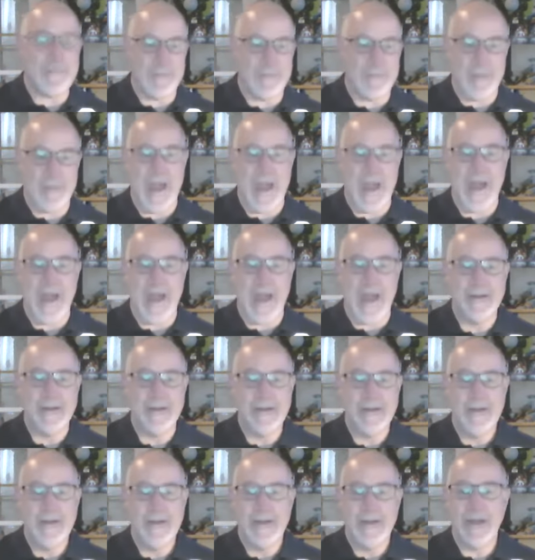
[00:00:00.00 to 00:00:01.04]
from that
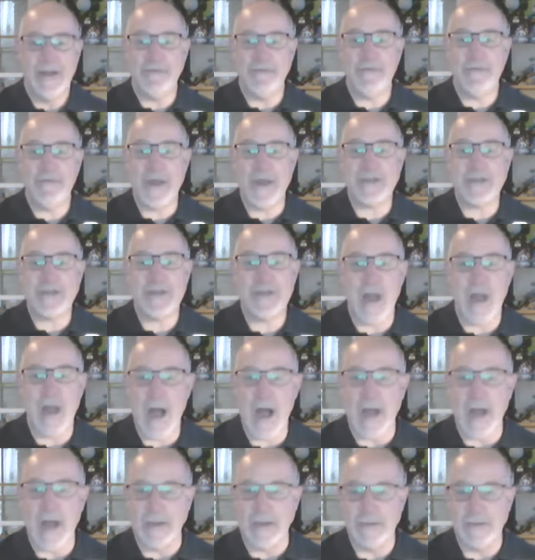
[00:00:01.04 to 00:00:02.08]
and face
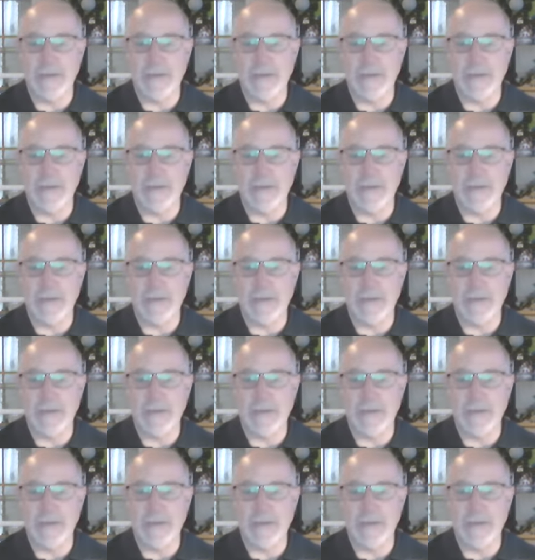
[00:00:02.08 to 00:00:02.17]
God.